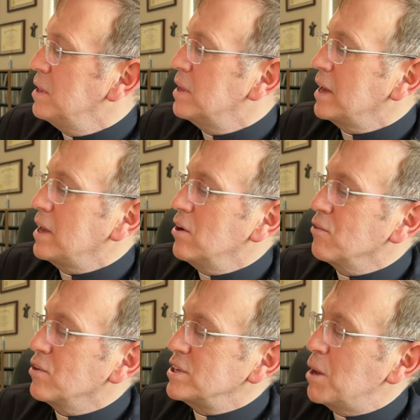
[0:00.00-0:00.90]
Like here,
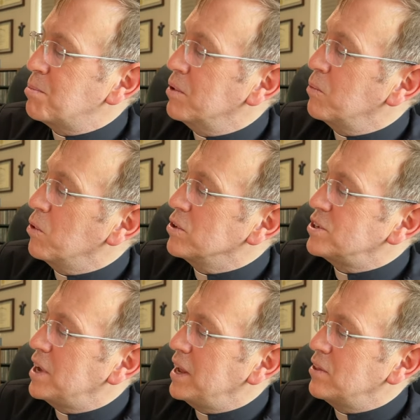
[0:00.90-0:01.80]
for example, a word
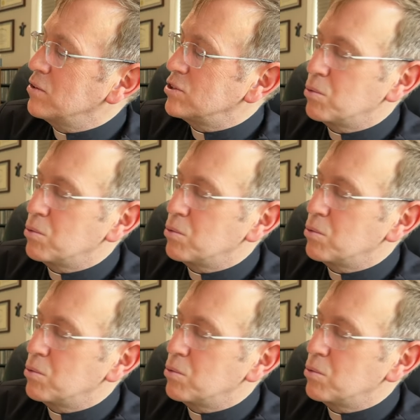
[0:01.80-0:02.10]
study. There's the